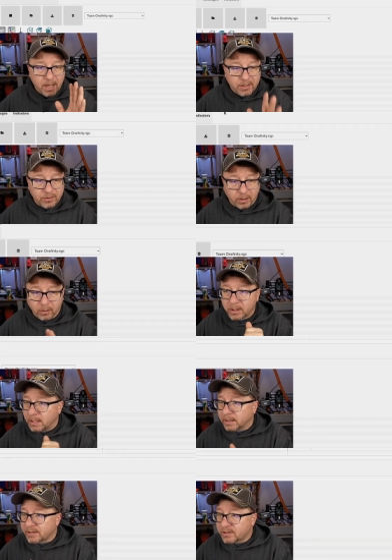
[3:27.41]
So
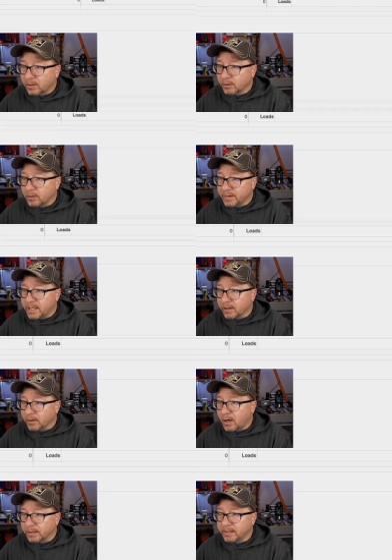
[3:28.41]
let's start over here
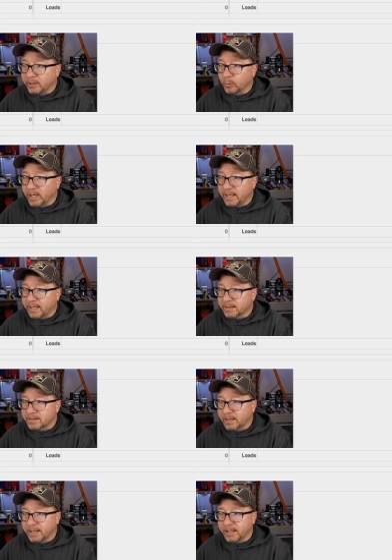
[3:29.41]
on the right hand
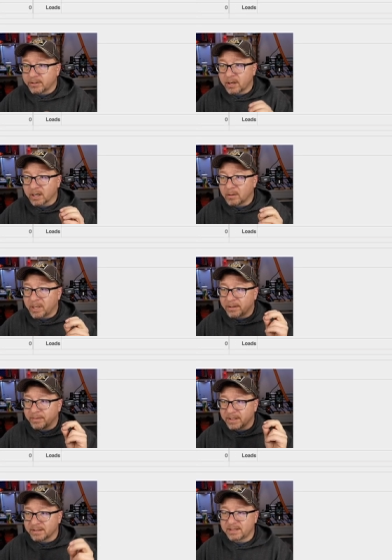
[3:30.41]
side and talk about
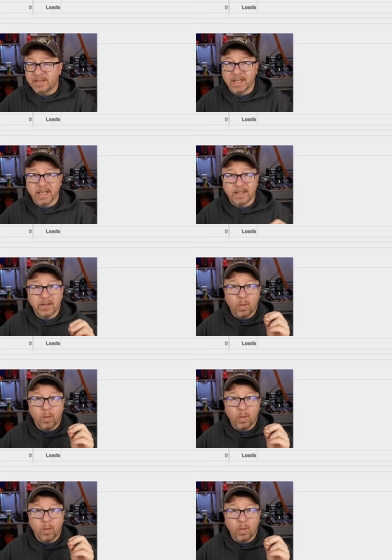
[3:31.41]
this state.